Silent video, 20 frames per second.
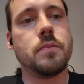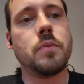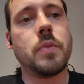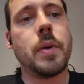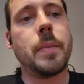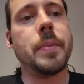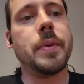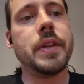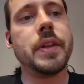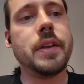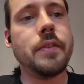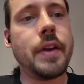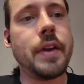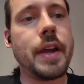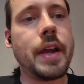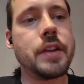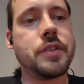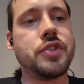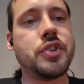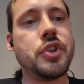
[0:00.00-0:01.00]
I believe I
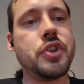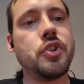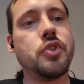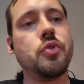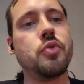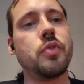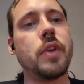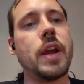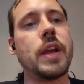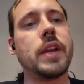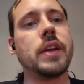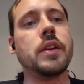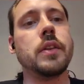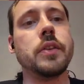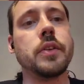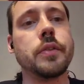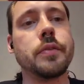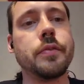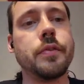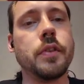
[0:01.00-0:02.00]
got 2
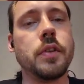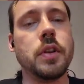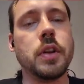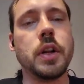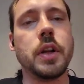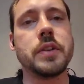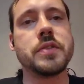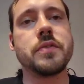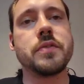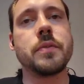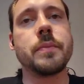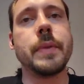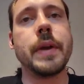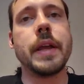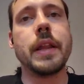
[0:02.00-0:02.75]
regular full arts from my